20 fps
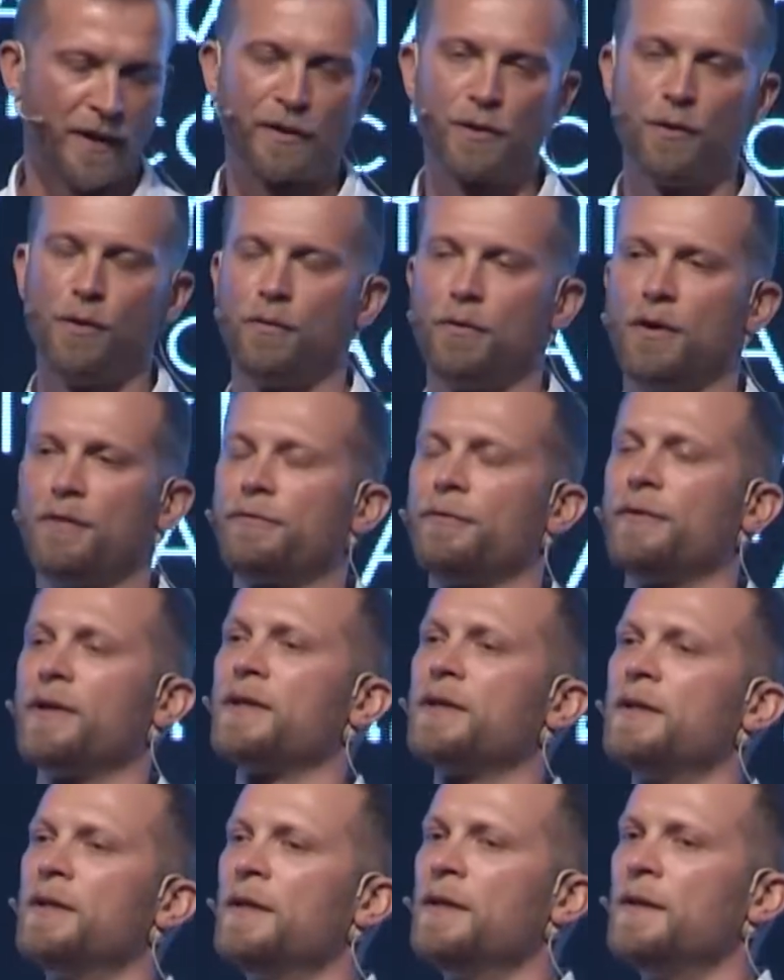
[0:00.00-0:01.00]
core
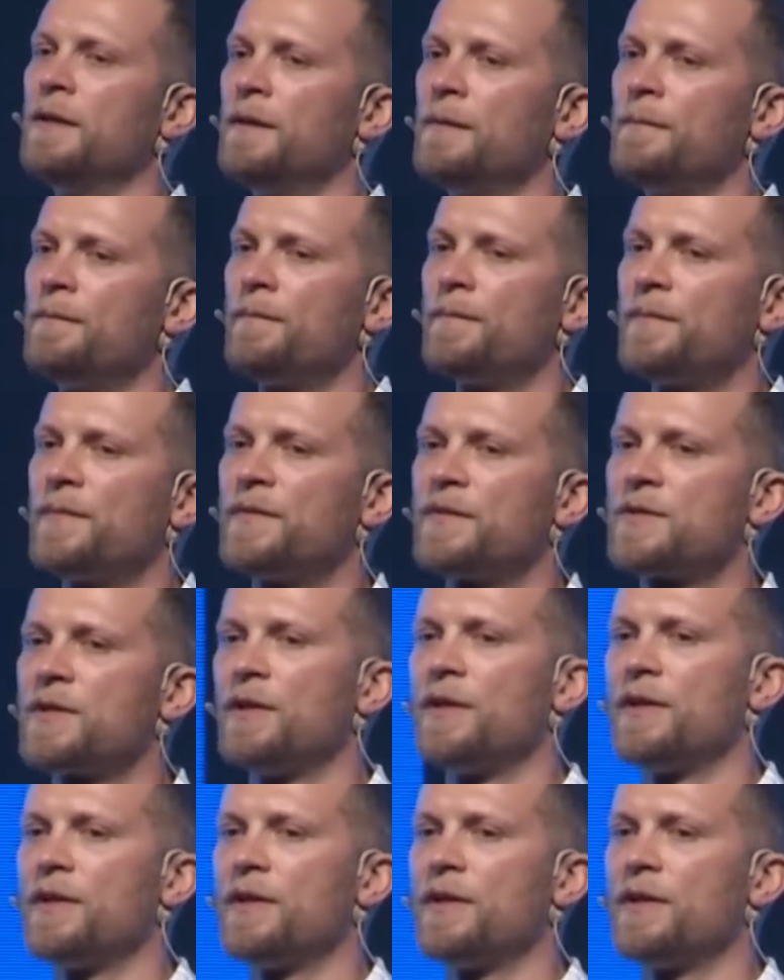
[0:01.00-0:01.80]
offering so